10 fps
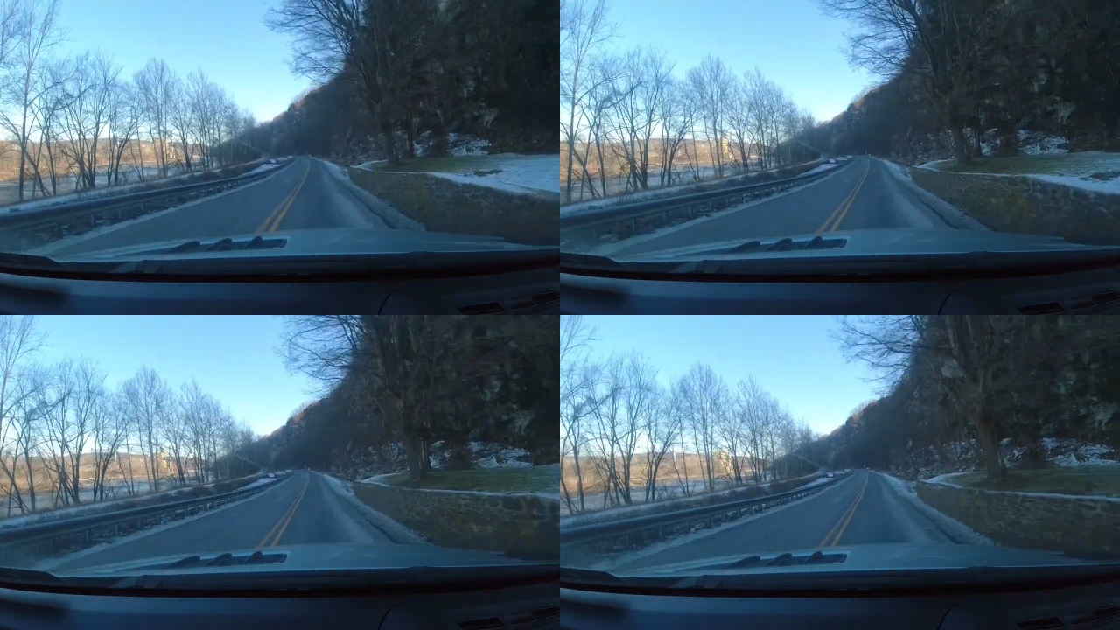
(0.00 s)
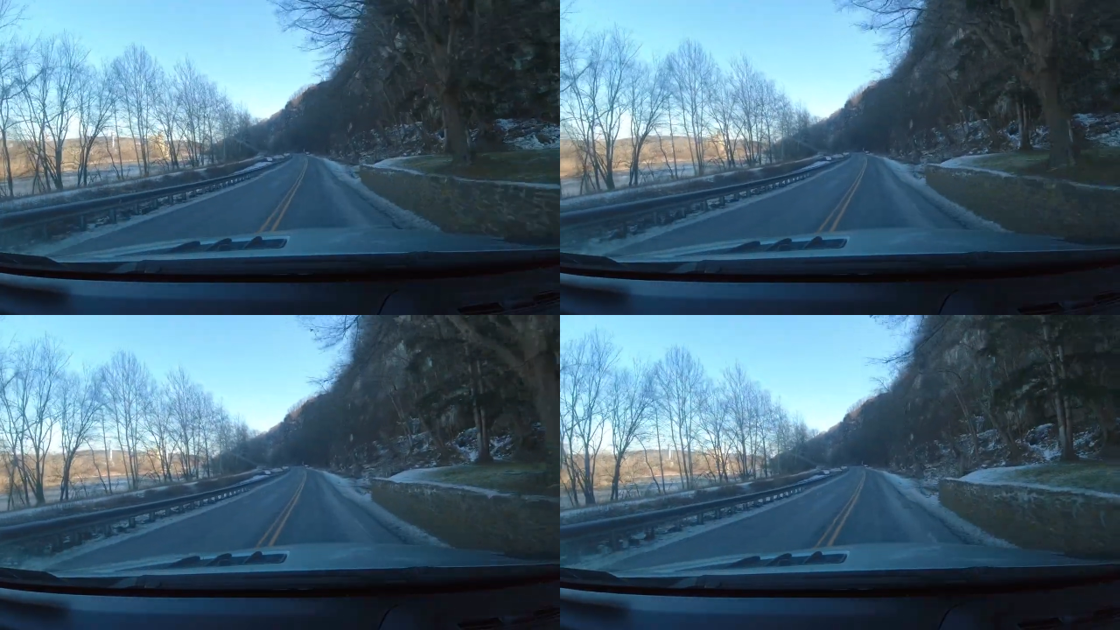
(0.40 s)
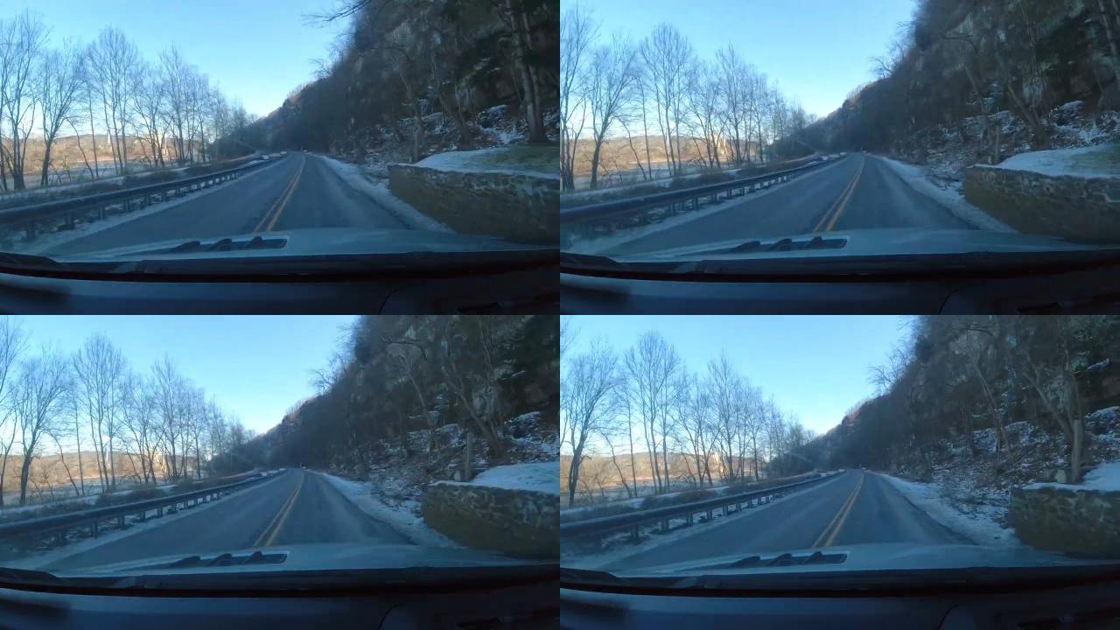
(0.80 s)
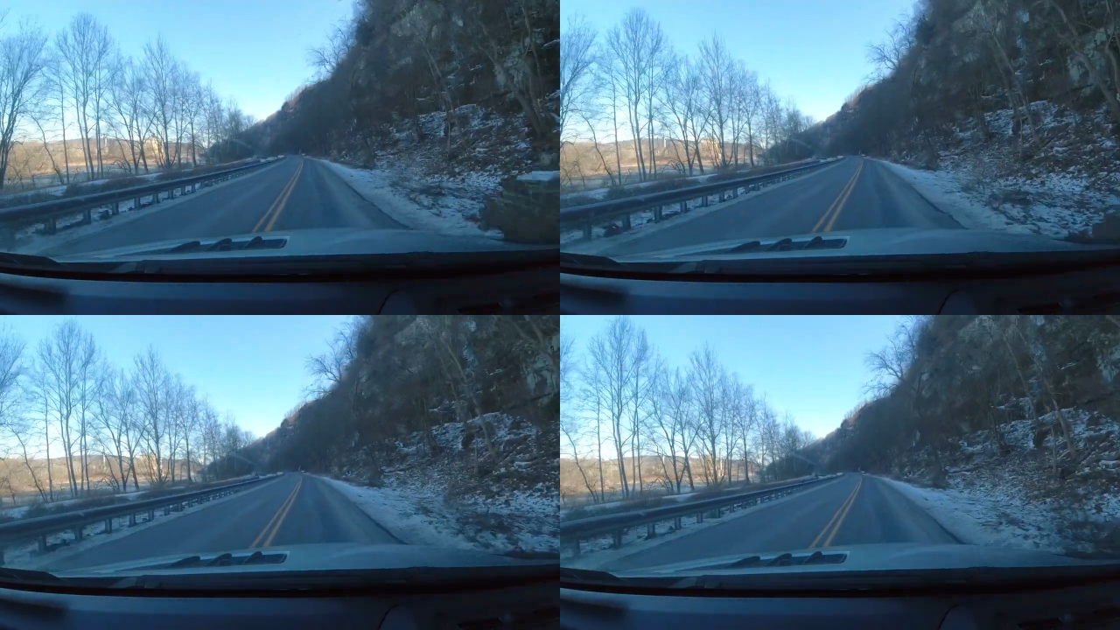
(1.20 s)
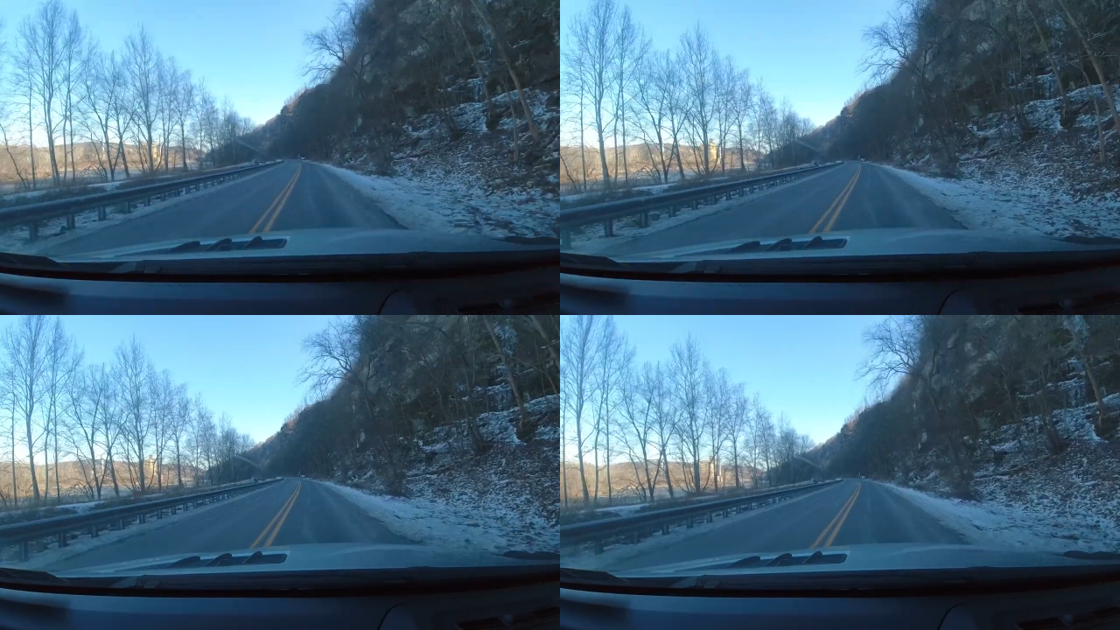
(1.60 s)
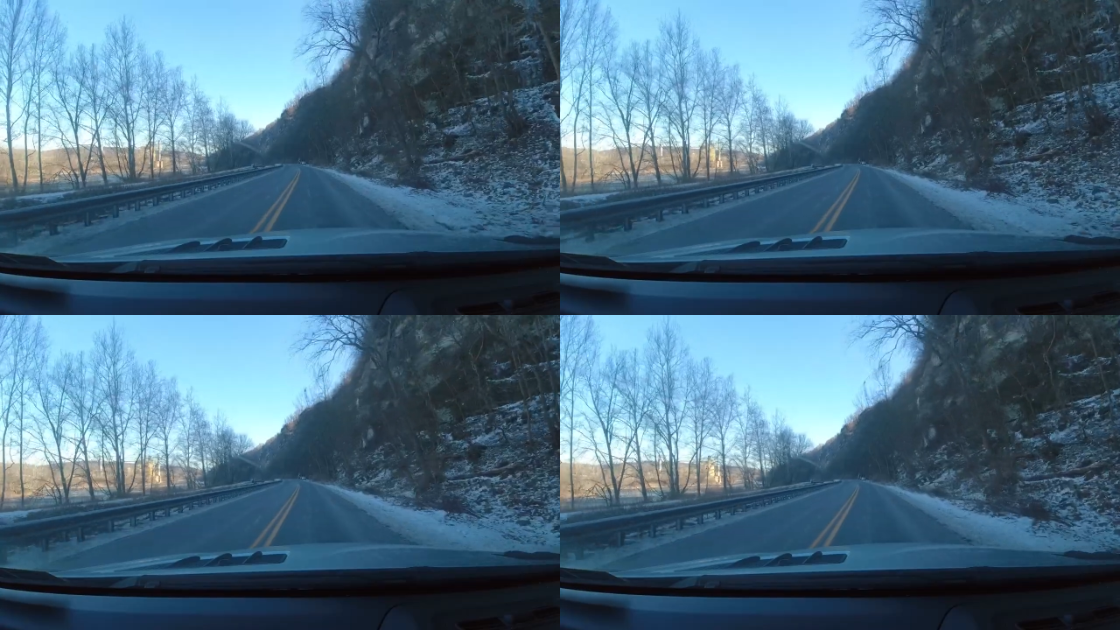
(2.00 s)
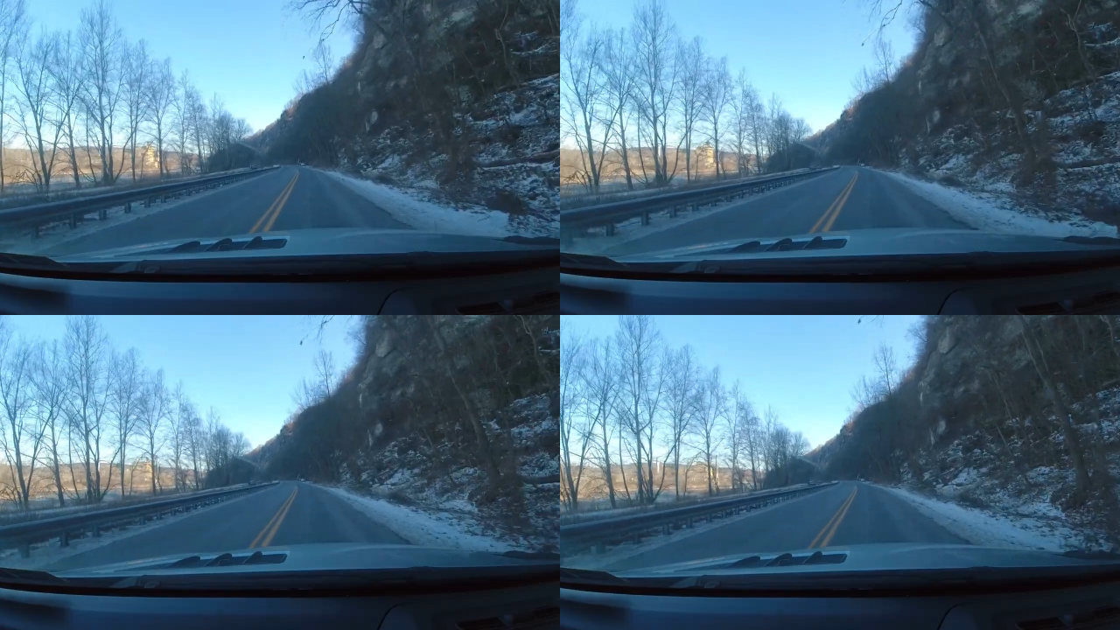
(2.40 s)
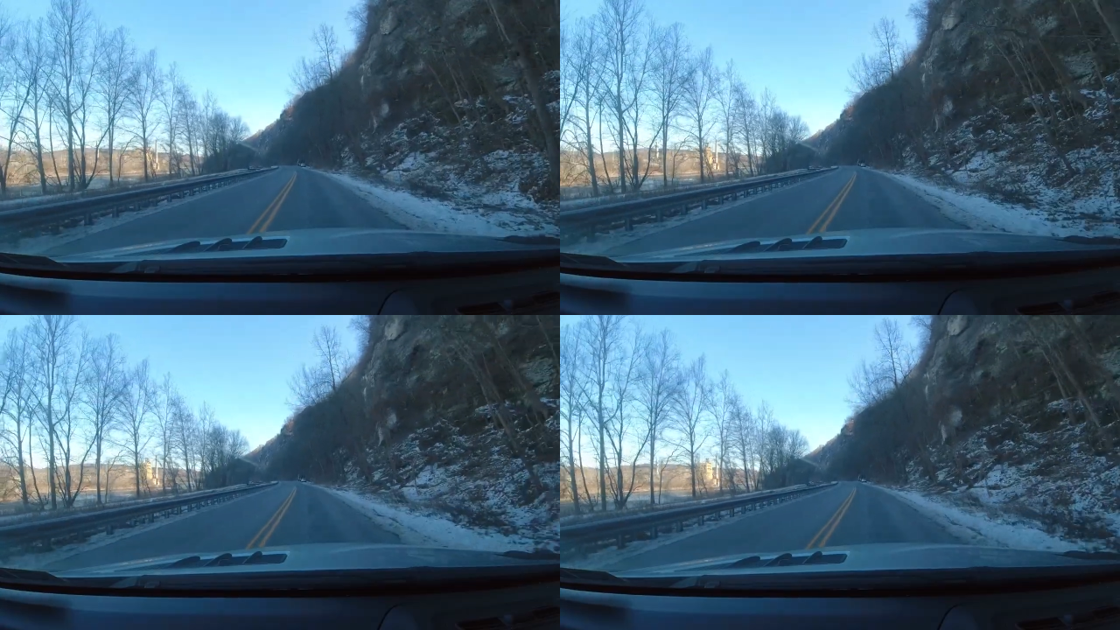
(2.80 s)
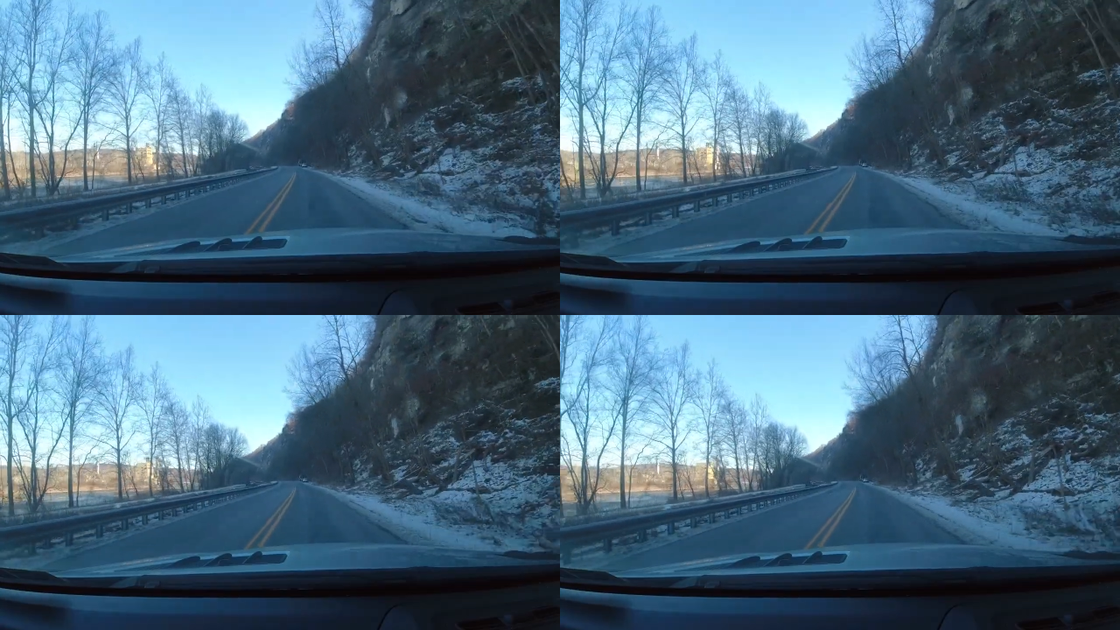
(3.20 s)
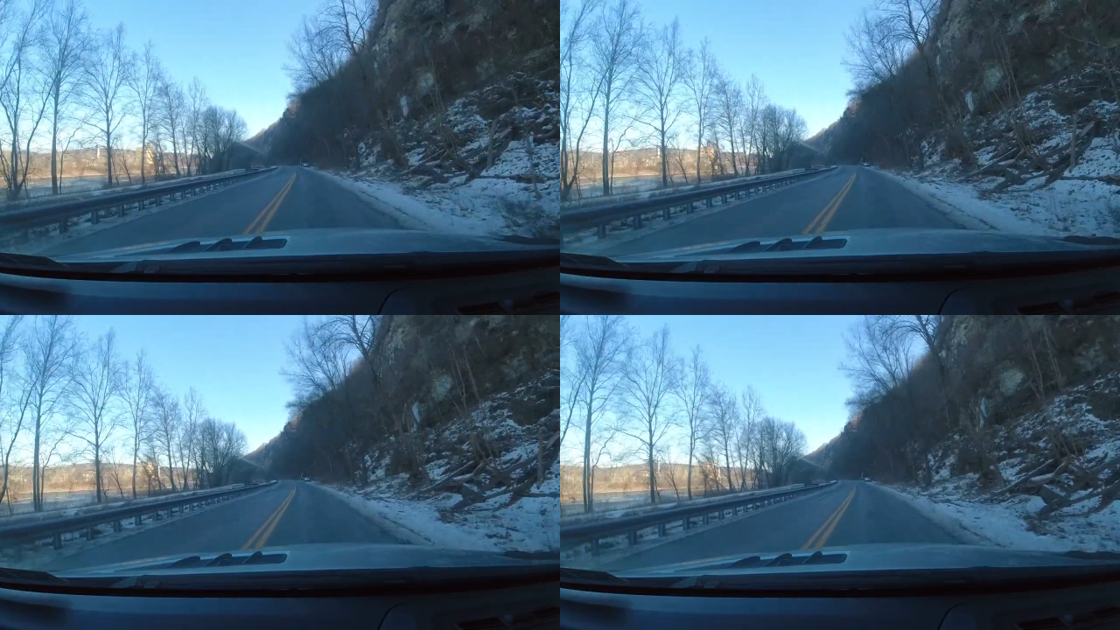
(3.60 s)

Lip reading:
Nobody's mouth can be seen.